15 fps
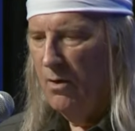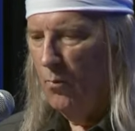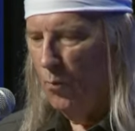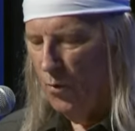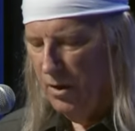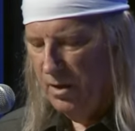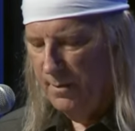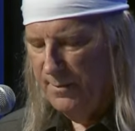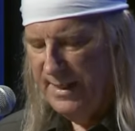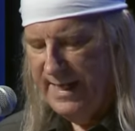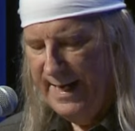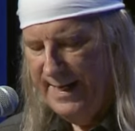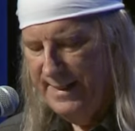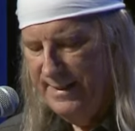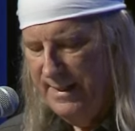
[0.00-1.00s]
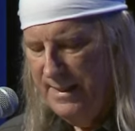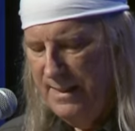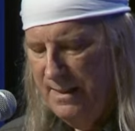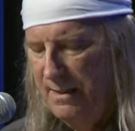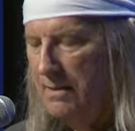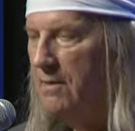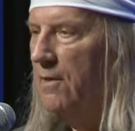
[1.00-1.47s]
worm
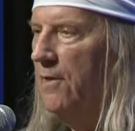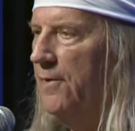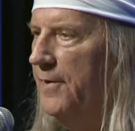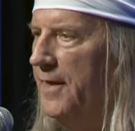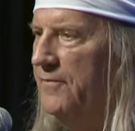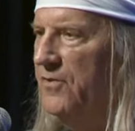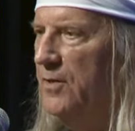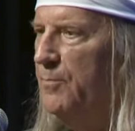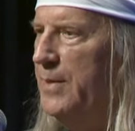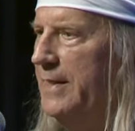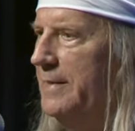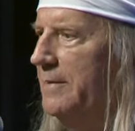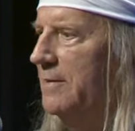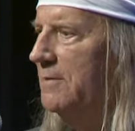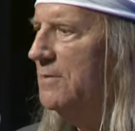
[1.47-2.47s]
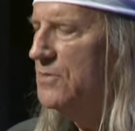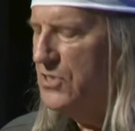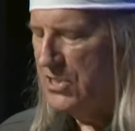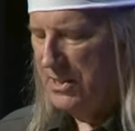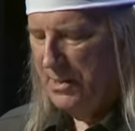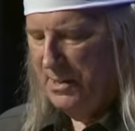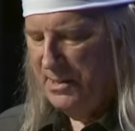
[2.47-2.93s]
candy, liver
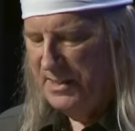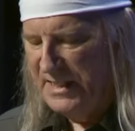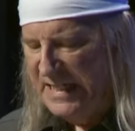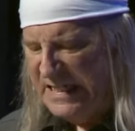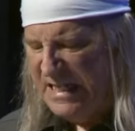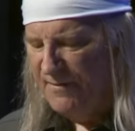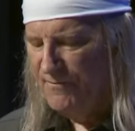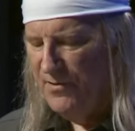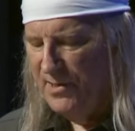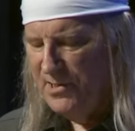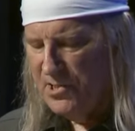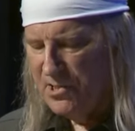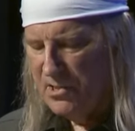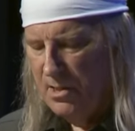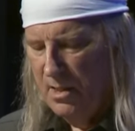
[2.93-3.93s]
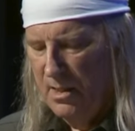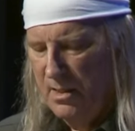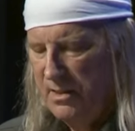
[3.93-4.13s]
pills, dentifrice,